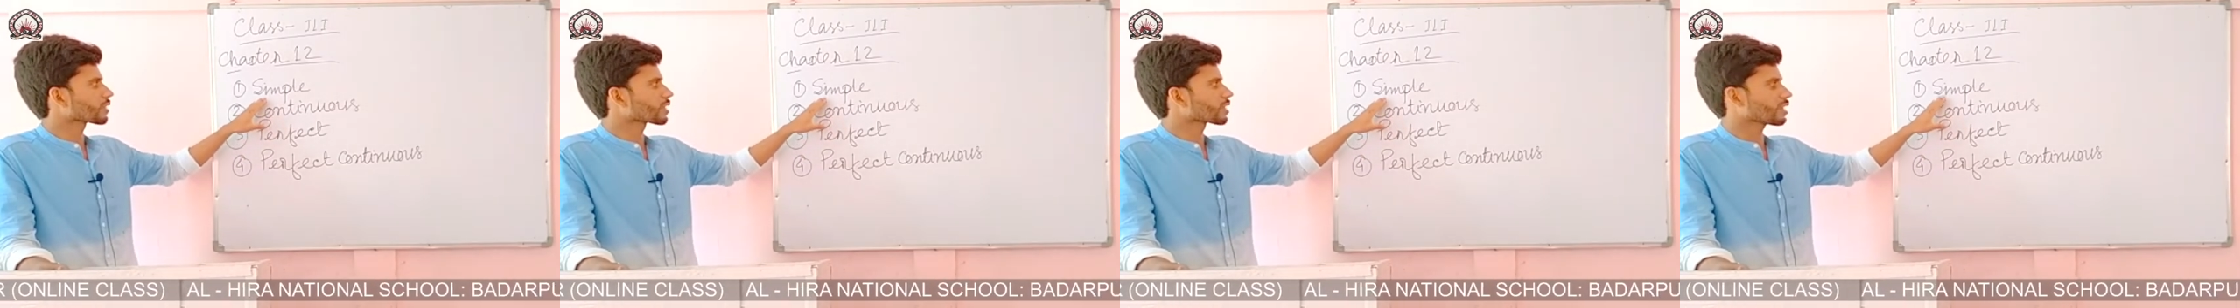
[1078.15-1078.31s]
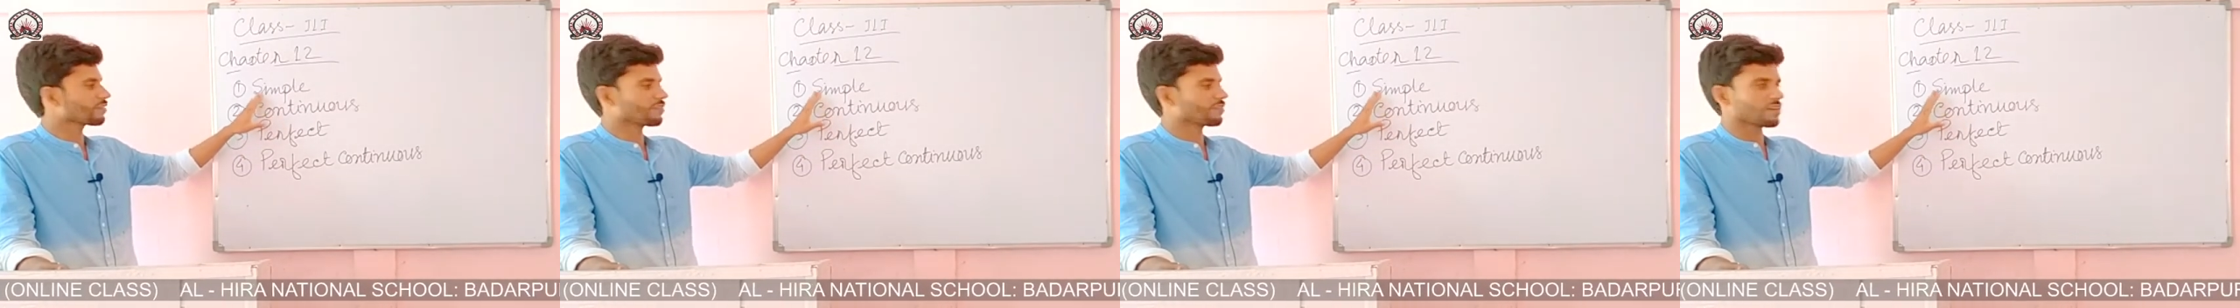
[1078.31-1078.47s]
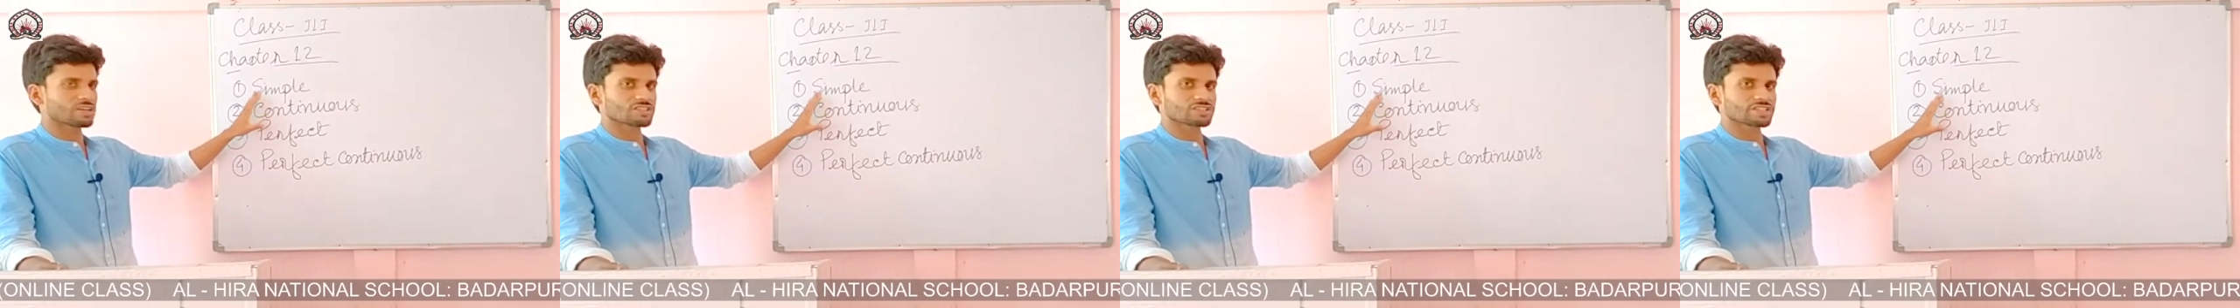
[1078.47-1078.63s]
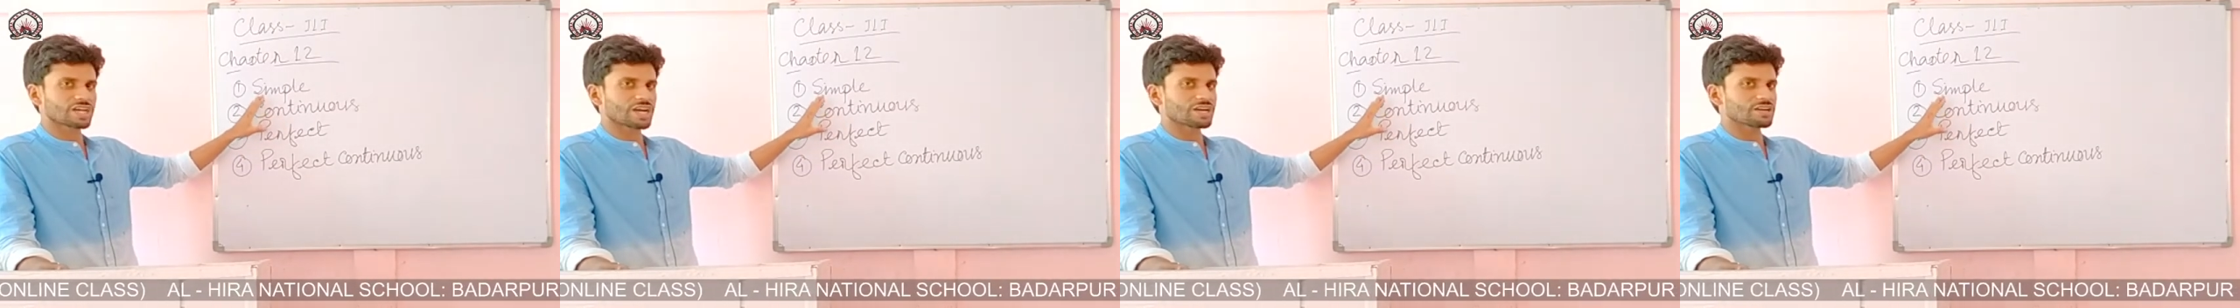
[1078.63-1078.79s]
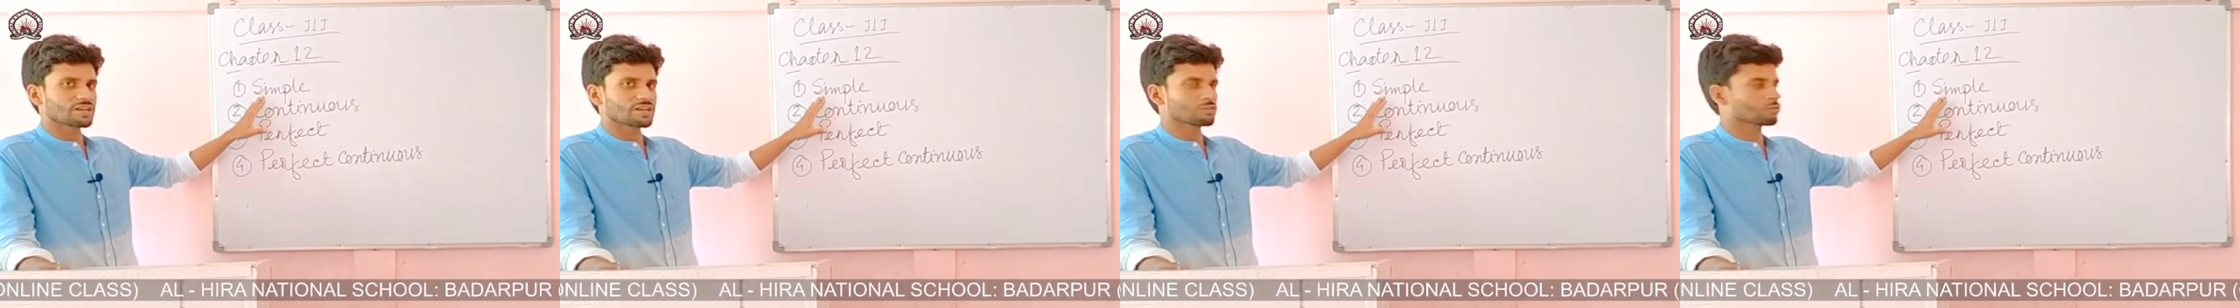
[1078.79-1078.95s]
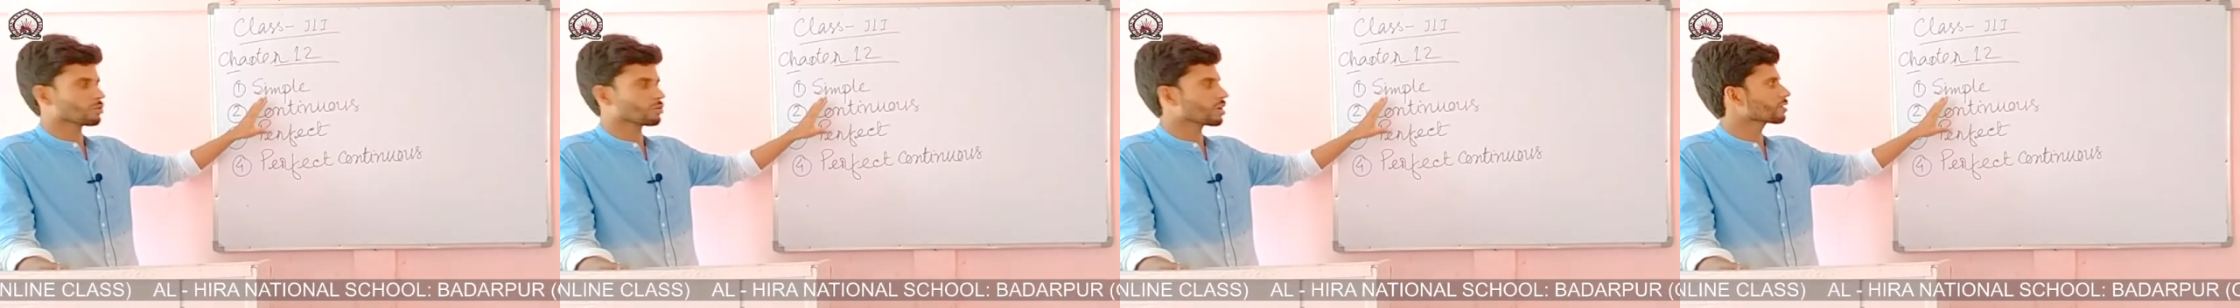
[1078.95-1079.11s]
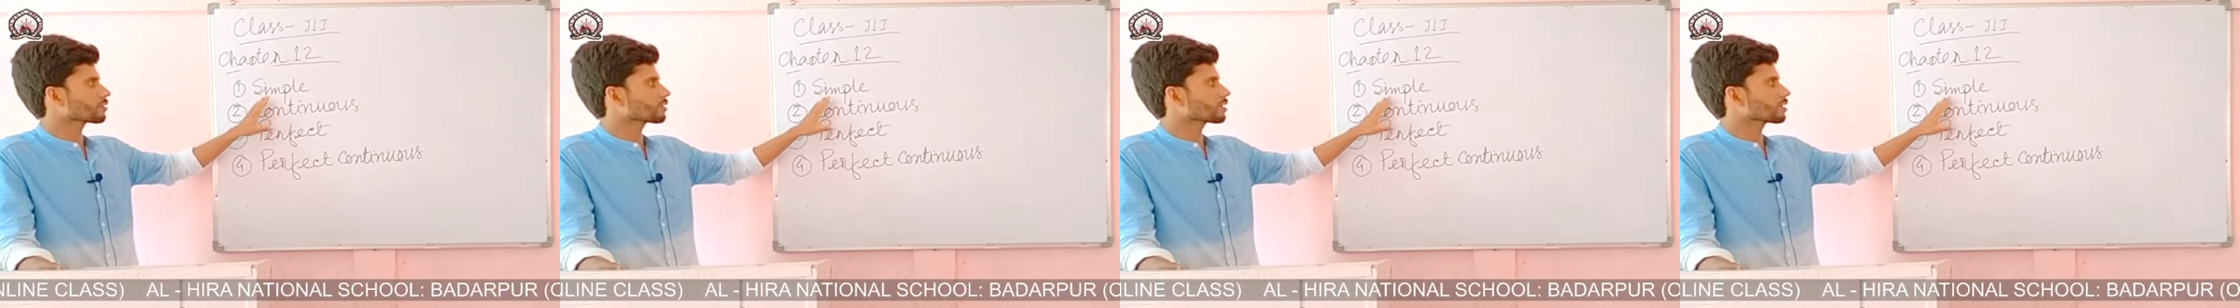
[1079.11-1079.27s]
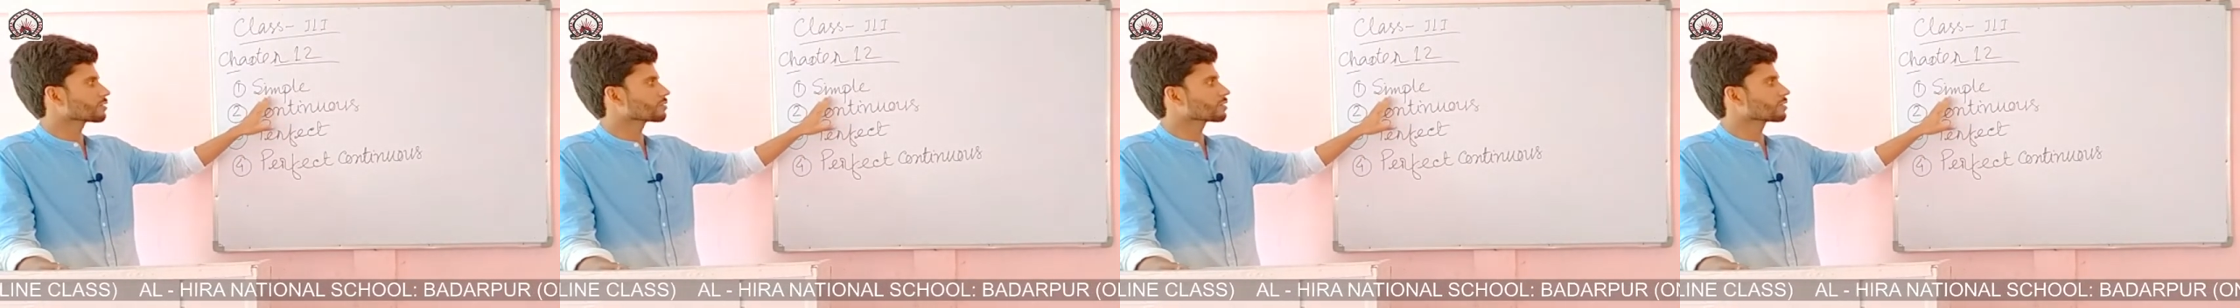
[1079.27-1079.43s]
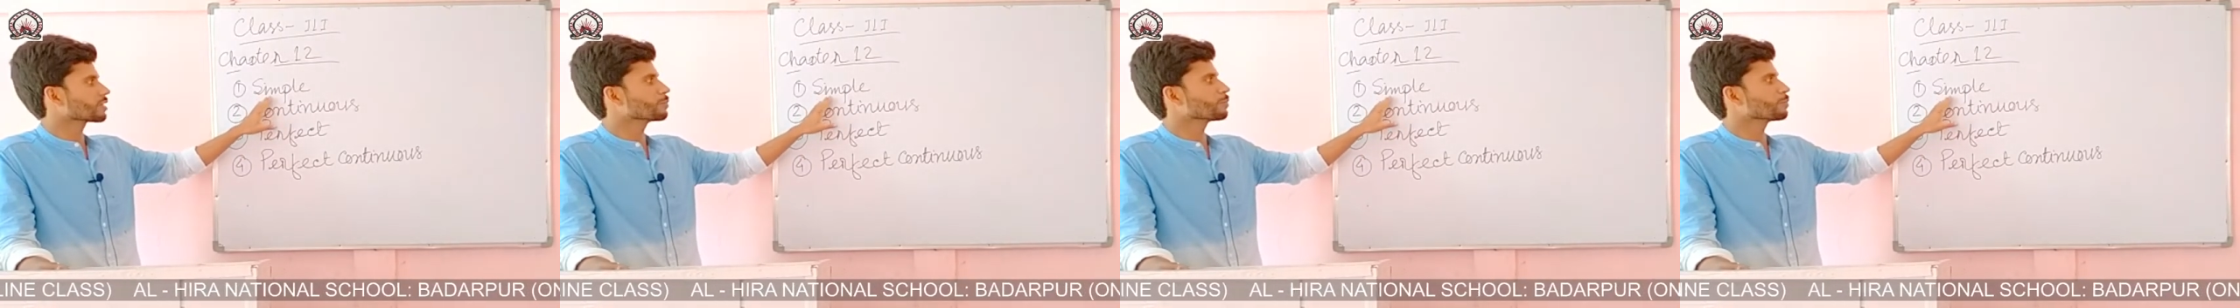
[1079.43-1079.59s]
the first kind is
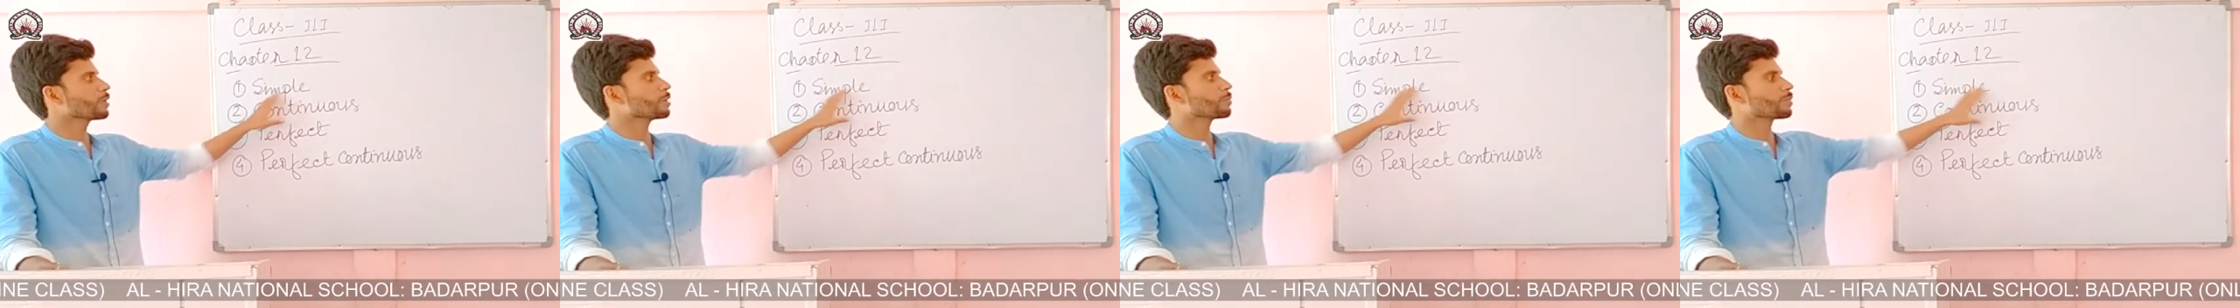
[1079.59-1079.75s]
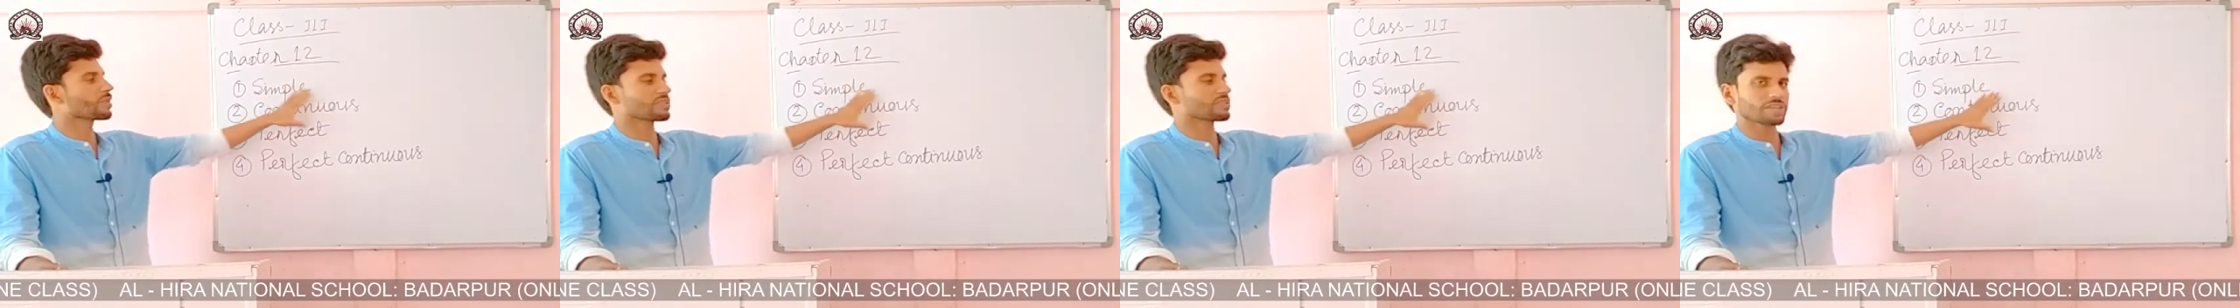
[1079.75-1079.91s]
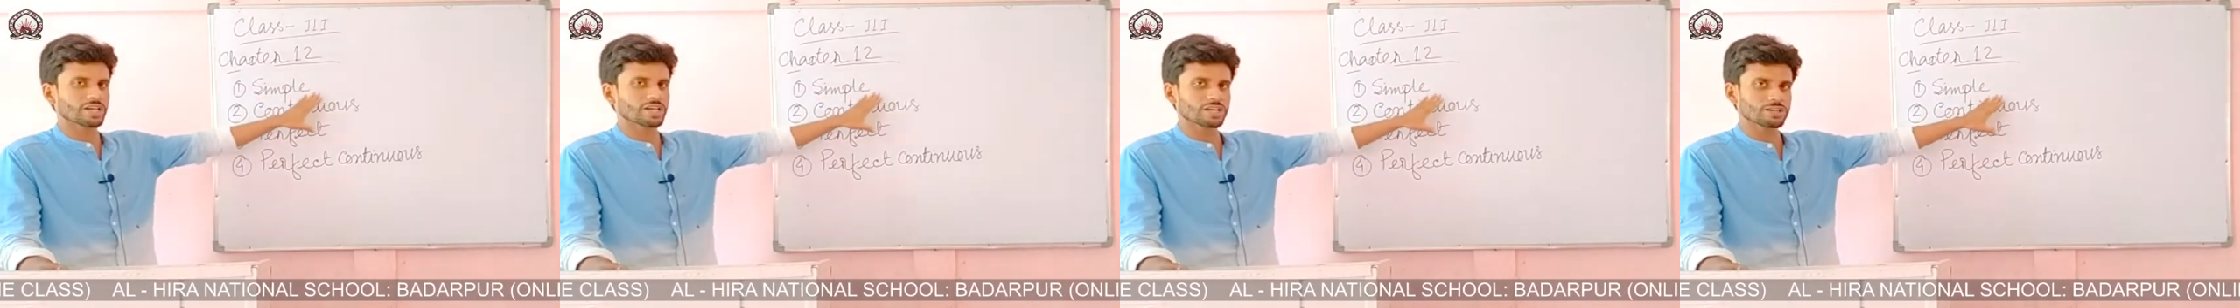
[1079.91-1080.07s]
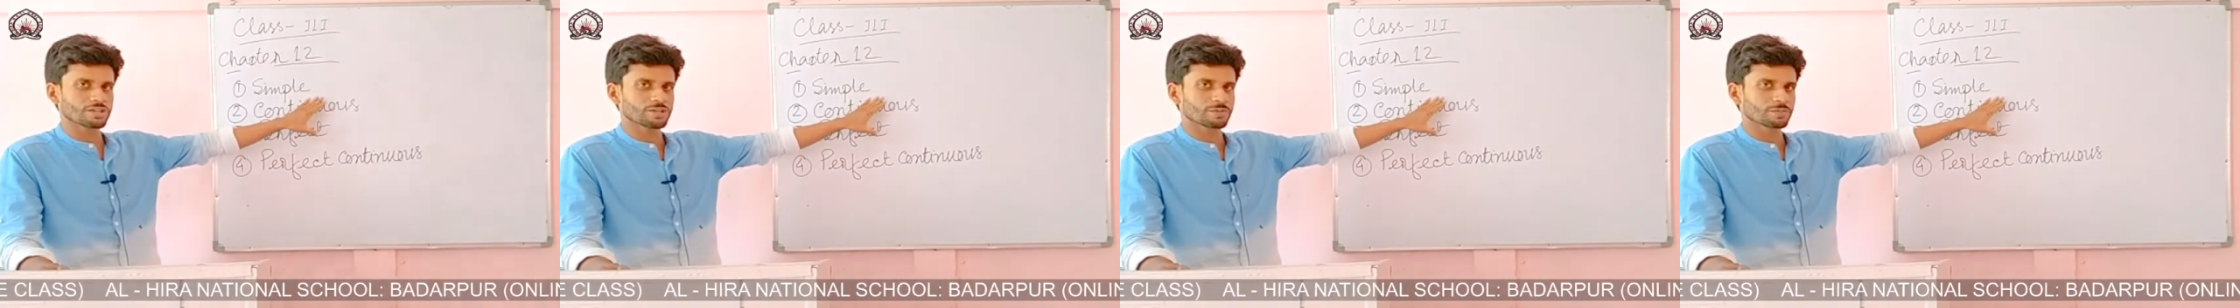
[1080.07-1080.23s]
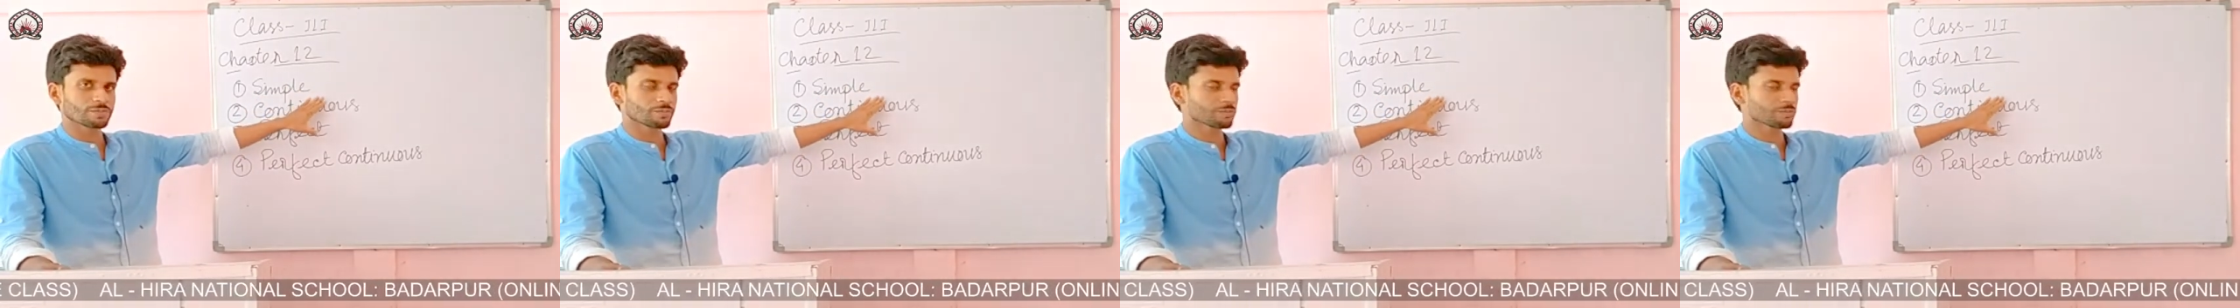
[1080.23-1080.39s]
what? Simple present,